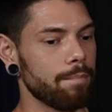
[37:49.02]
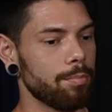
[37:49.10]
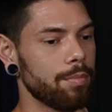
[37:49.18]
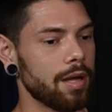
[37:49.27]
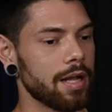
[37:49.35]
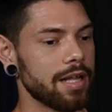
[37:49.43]

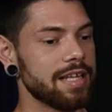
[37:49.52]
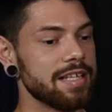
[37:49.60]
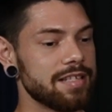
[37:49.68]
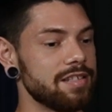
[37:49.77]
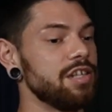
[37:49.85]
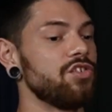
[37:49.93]
But
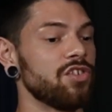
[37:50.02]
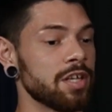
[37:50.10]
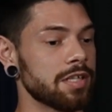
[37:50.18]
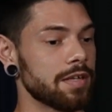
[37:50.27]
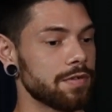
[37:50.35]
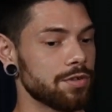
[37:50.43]
his
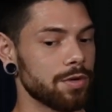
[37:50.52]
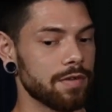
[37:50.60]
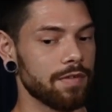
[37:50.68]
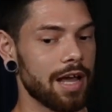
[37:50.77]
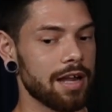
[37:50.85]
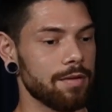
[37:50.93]
teachings have sort
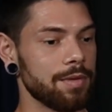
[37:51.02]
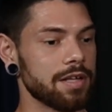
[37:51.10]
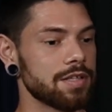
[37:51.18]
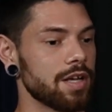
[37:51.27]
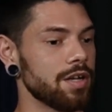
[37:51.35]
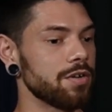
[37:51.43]
of guided me
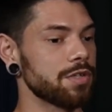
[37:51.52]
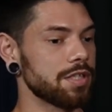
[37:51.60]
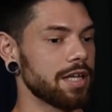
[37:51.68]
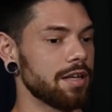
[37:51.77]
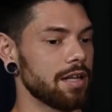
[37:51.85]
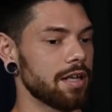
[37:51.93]
into
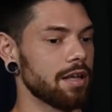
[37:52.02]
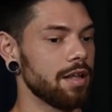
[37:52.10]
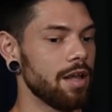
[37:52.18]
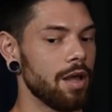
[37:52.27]
understanding